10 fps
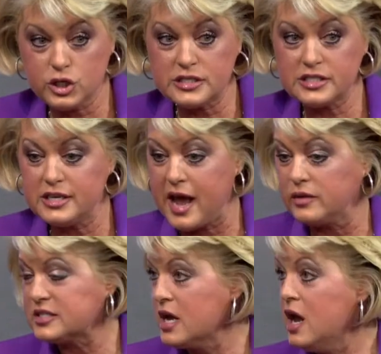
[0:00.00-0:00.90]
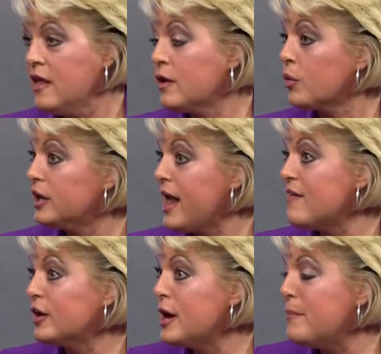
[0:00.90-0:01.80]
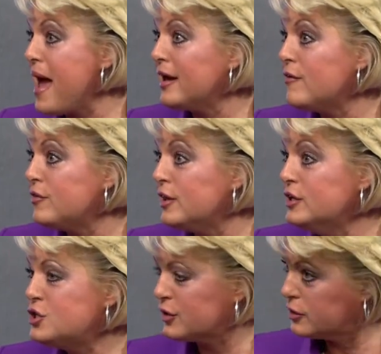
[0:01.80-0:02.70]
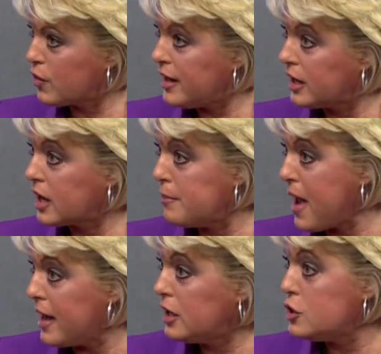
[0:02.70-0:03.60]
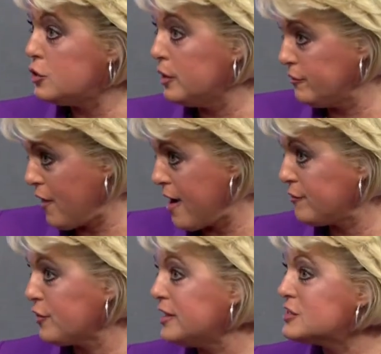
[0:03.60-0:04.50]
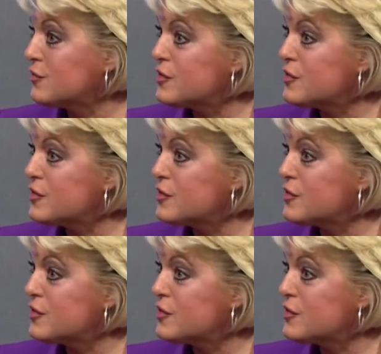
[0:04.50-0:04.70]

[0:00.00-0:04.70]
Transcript: just announced that we're going to have a cabana village. You can rent a cabana, you and five friends